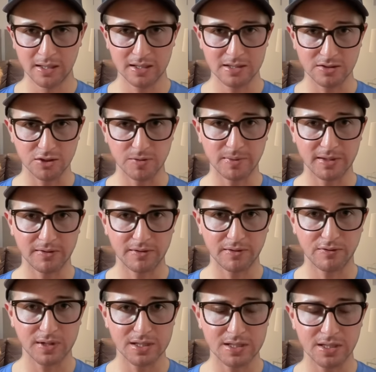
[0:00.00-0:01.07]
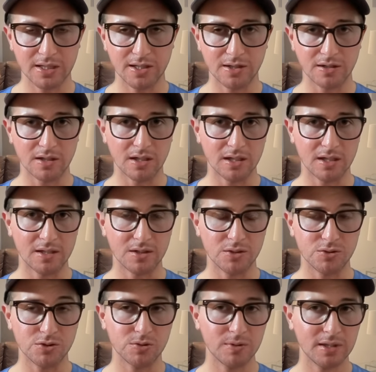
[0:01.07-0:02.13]
it's a little bit of a frenzy here,
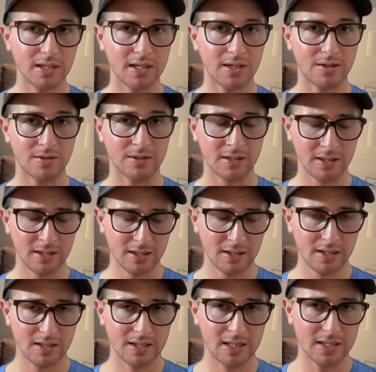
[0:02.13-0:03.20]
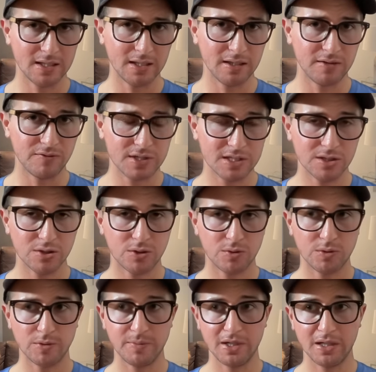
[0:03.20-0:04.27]
who tweeted out that the
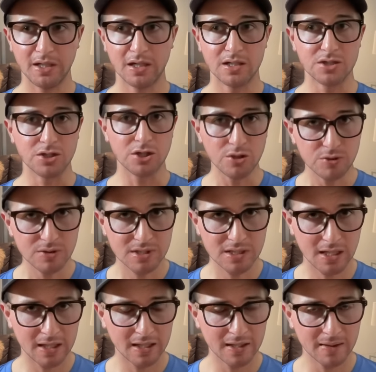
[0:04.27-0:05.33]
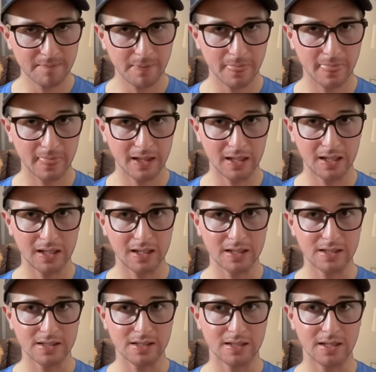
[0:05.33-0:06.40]
physical will be on Tuesday
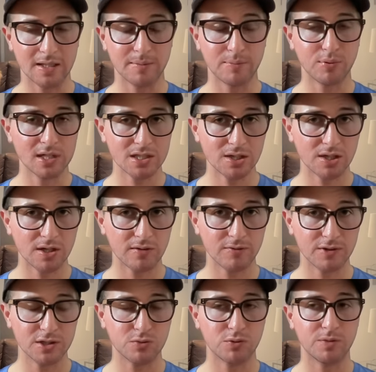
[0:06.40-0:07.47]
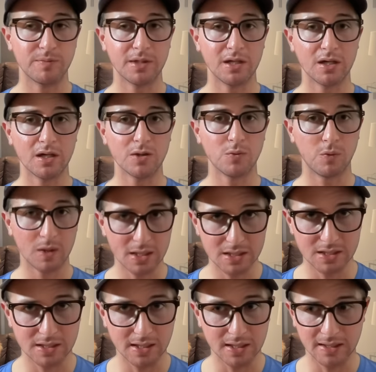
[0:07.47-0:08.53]
and that a press conference would be on
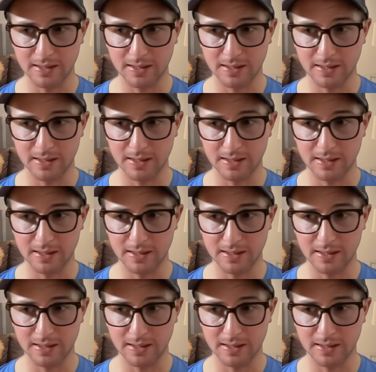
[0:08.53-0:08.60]
Wednesday.